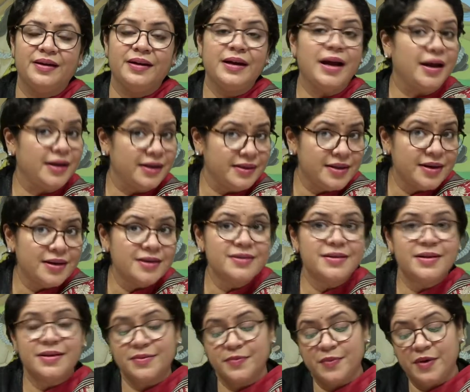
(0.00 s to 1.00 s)
Kalidas
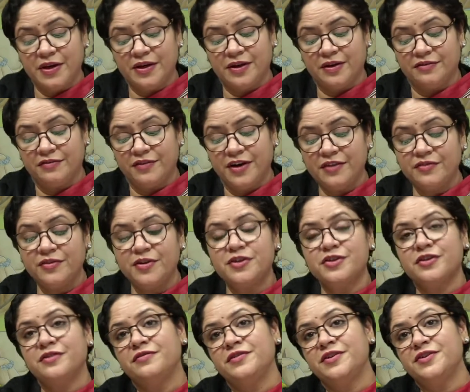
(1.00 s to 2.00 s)
has been a favorite
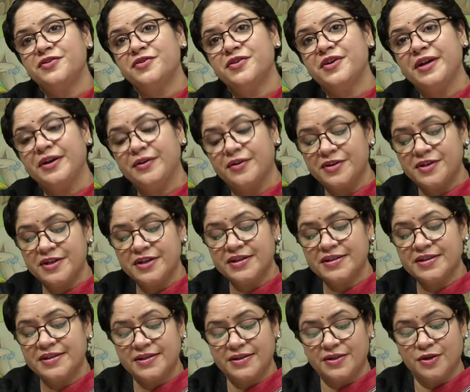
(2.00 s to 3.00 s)
of literary
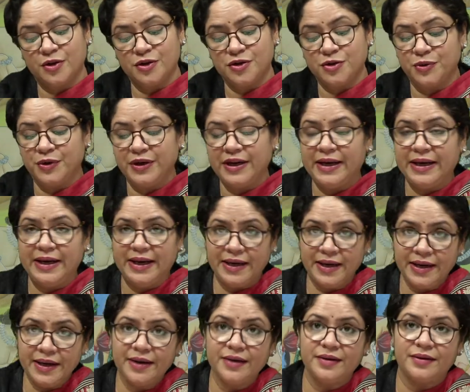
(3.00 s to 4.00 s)
critics not only in
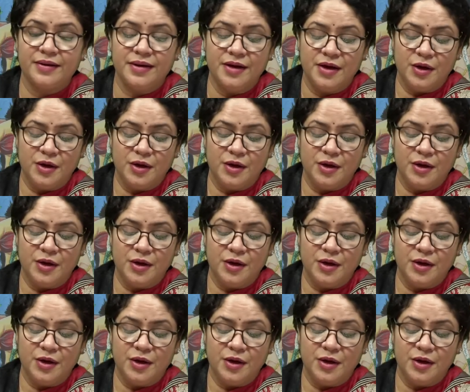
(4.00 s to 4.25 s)
India